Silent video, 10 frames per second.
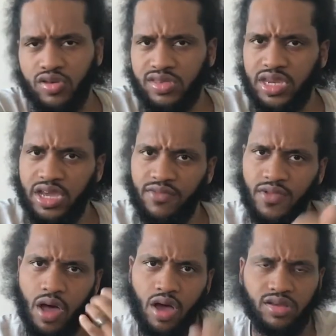sneaker
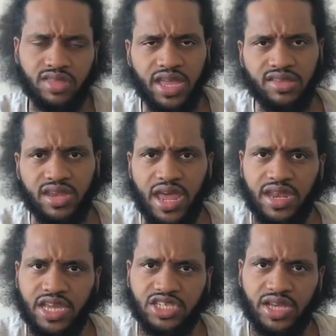vlogs, things of that
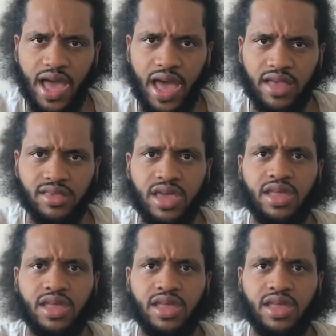nature, guys,